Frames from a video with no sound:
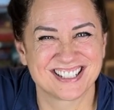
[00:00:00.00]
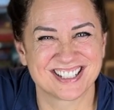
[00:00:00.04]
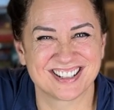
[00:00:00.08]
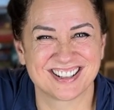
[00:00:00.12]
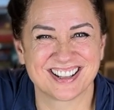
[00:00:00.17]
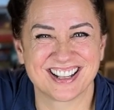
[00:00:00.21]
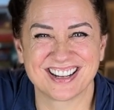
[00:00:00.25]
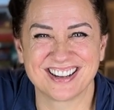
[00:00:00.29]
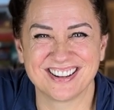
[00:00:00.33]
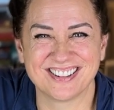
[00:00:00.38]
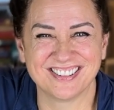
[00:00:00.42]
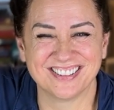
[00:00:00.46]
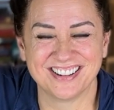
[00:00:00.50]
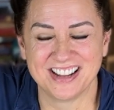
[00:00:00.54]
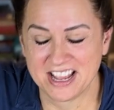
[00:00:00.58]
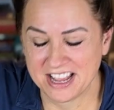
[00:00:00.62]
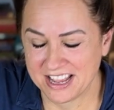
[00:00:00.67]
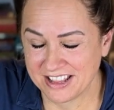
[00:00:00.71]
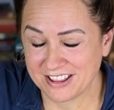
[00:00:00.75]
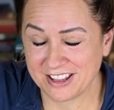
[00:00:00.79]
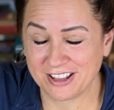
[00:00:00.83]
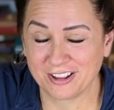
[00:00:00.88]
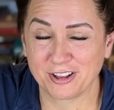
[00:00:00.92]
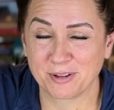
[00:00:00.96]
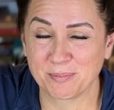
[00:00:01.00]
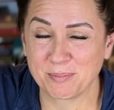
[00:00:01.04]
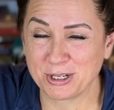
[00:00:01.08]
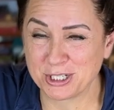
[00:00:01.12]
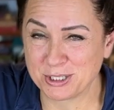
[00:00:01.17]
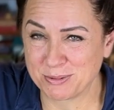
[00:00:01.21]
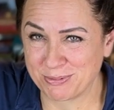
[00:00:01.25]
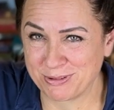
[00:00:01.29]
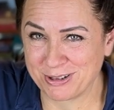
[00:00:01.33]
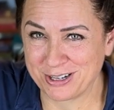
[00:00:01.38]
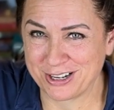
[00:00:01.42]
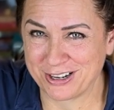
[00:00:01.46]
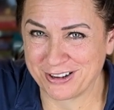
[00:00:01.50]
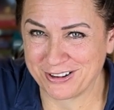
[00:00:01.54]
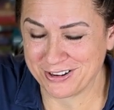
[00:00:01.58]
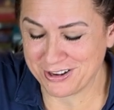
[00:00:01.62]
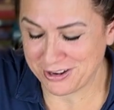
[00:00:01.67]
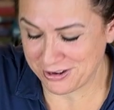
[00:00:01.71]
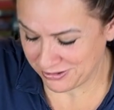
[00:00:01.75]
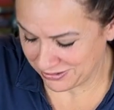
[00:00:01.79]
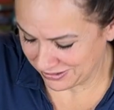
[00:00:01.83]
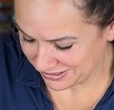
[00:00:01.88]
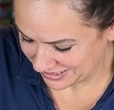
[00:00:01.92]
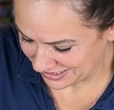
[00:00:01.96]
so they don't, they look much prettier than
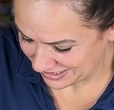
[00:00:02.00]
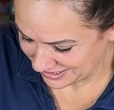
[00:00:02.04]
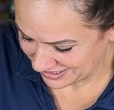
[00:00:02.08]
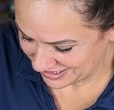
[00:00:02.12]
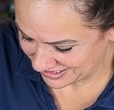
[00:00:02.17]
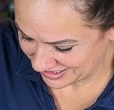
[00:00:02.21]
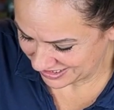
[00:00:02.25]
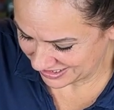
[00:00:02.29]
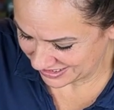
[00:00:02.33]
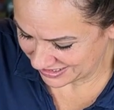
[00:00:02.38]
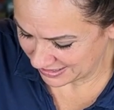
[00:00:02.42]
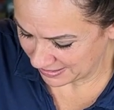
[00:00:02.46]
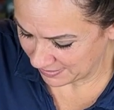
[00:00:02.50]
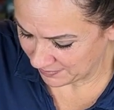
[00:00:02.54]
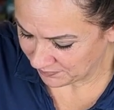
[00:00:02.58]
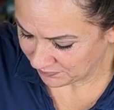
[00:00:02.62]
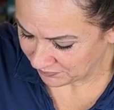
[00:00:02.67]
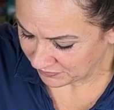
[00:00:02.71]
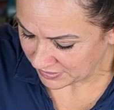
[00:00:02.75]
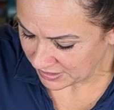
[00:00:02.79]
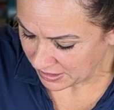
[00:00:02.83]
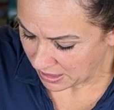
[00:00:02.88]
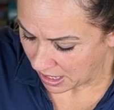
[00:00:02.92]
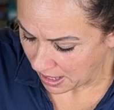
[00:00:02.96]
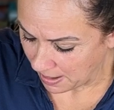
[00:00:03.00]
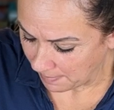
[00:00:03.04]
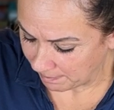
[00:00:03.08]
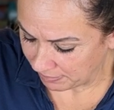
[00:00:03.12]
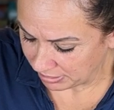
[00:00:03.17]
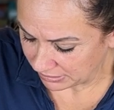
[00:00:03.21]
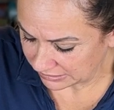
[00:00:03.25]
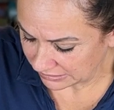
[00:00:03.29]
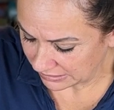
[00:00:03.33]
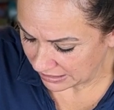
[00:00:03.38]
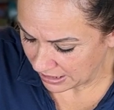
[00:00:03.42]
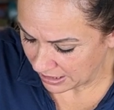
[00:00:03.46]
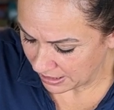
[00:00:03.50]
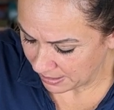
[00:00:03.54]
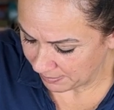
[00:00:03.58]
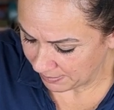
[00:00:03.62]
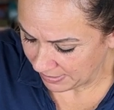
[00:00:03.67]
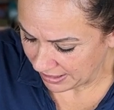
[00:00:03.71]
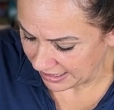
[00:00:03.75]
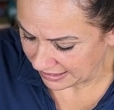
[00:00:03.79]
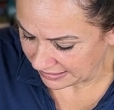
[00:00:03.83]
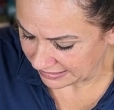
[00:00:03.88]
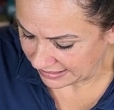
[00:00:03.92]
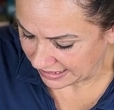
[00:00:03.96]
yours. And this is a, a plum
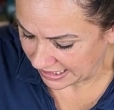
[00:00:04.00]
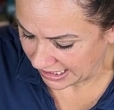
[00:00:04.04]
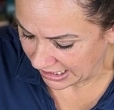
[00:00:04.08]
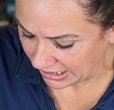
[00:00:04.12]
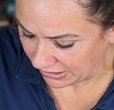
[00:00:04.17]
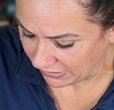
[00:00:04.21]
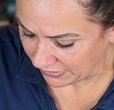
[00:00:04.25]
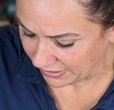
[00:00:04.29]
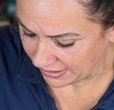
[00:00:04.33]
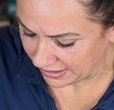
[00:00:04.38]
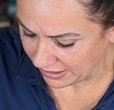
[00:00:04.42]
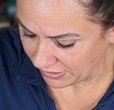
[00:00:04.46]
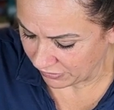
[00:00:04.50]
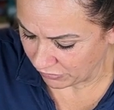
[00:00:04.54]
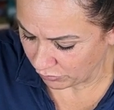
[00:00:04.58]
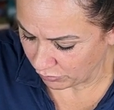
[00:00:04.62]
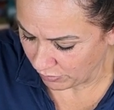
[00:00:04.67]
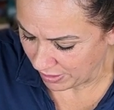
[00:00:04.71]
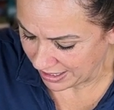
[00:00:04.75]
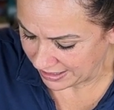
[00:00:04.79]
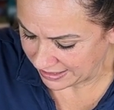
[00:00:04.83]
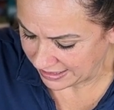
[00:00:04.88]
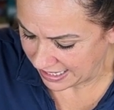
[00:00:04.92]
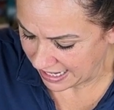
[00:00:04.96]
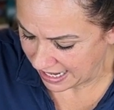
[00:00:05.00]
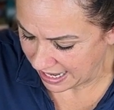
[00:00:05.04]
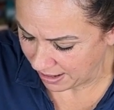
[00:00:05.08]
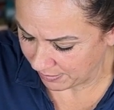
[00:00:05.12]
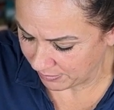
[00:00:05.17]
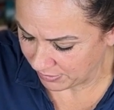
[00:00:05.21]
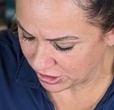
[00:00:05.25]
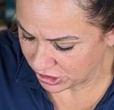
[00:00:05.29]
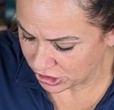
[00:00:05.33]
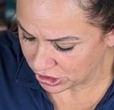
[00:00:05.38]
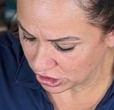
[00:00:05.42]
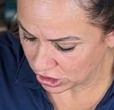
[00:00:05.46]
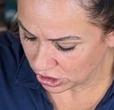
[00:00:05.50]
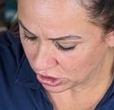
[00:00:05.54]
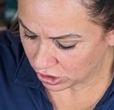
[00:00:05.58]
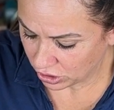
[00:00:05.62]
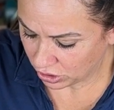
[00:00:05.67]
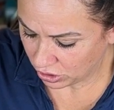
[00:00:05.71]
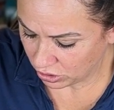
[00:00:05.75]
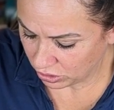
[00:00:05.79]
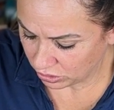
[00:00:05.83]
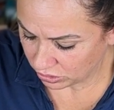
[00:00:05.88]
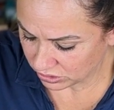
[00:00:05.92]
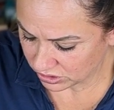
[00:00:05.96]
and carrot and red cabbage
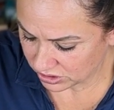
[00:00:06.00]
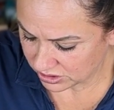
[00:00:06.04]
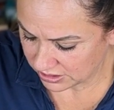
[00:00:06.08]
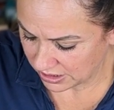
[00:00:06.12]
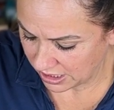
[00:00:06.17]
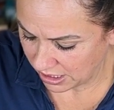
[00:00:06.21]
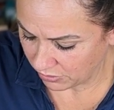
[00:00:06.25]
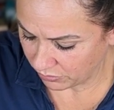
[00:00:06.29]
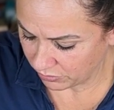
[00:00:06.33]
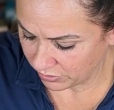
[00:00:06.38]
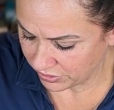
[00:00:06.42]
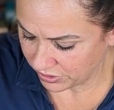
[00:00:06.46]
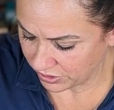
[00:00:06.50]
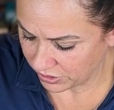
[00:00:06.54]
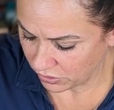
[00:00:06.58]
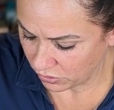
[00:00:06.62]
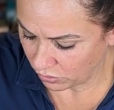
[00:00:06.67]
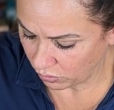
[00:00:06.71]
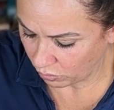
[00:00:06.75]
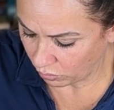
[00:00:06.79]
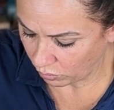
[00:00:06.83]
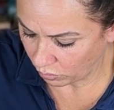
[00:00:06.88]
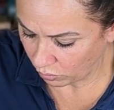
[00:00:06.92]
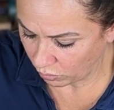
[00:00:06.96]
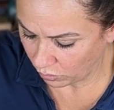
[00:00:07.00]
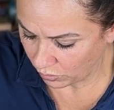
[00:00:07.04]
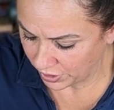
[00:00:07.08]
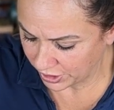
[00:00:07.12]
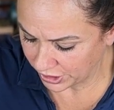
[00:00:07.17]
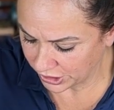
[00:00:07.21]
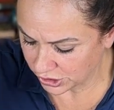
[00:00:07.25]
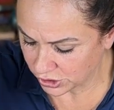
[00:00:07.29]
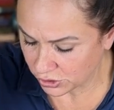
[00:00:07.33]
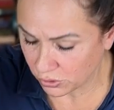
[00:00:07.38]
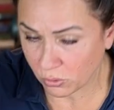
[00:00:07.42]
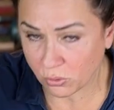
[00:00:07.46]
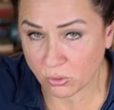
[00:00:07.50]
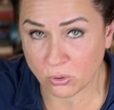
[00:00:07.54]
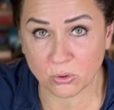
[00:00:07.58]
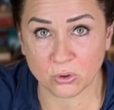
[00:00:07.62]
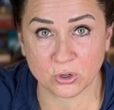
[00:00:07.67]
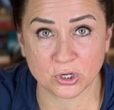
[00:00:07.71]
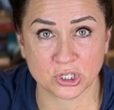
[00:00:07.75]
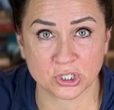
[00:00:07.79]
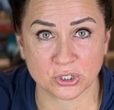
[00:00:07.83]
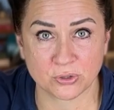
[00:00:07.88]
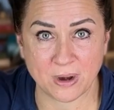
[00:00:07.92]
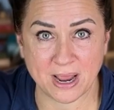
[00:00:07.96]
coleslaw with an orange
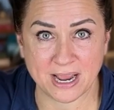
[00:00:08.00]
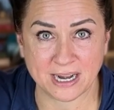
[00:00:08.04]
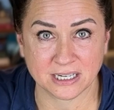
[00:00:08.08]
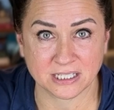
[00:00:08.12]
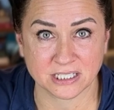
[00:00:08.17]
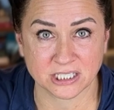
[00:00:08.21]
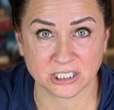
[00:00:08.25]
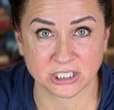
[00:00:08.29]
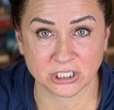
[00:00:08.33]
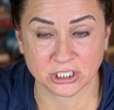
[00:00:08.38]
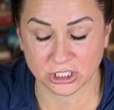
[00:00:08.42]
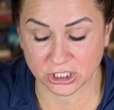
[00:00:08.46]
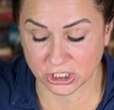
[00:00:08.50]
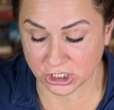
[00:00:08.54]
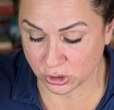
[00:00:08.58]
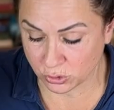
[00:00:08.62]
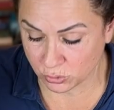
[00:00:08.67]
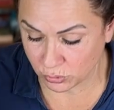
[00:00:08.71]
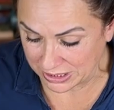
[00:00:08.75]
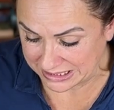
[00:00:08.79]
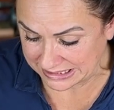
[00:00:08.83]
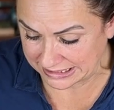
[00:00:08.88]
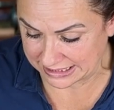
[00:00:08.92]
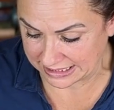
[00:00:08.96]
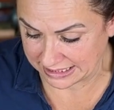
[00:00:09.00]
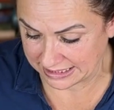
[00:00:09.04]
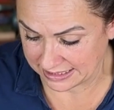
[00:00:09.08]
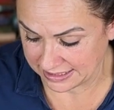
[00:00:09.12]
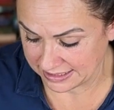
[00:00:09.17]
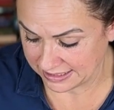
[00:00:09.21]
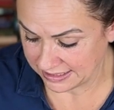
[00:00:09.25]
horseradish dressing.